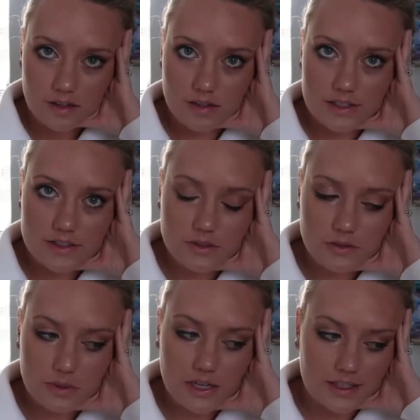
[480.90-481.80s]
Okay, so
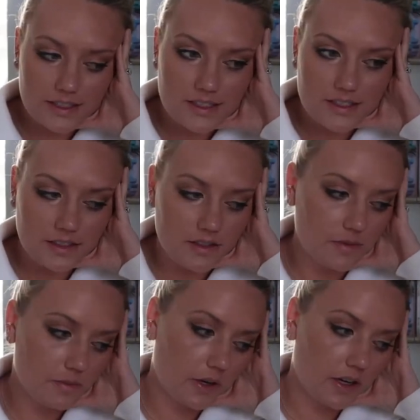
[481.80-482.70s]
to be honest, this
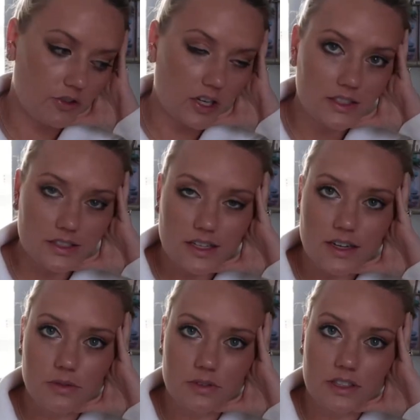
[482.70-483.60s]
project is
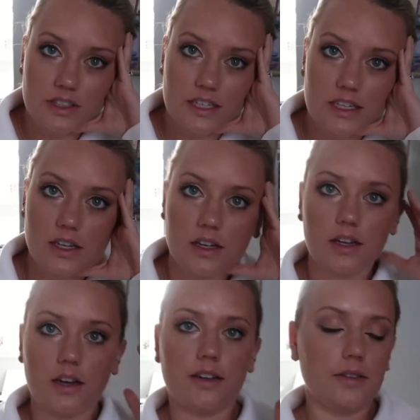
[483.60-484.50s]
like really
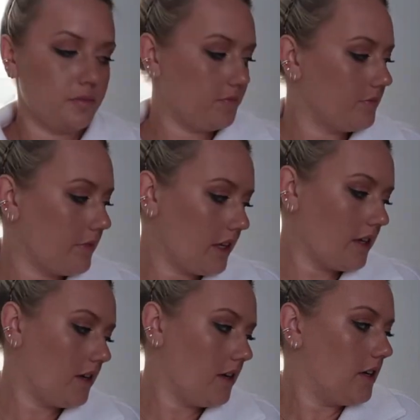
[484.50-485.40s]
um,
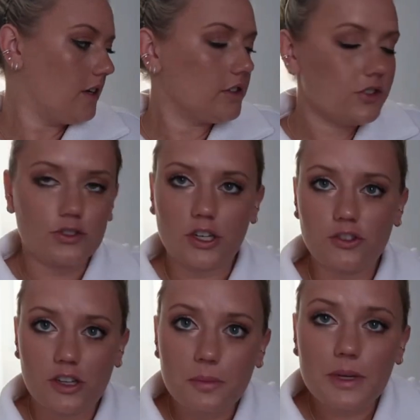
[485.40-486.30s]

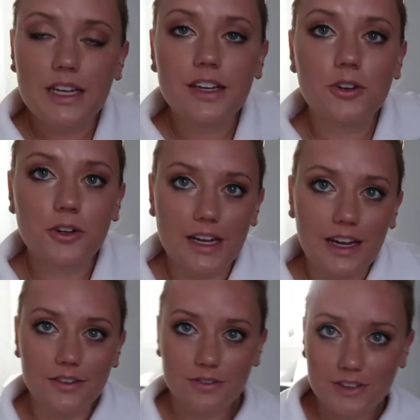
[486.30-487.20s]
stretching me
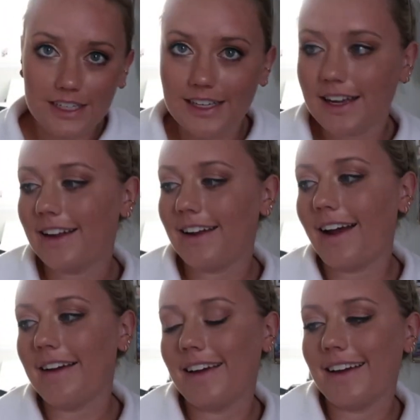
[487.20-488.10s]
creatively, and
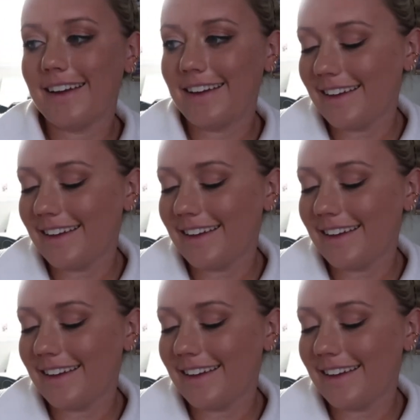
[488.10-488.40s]
I...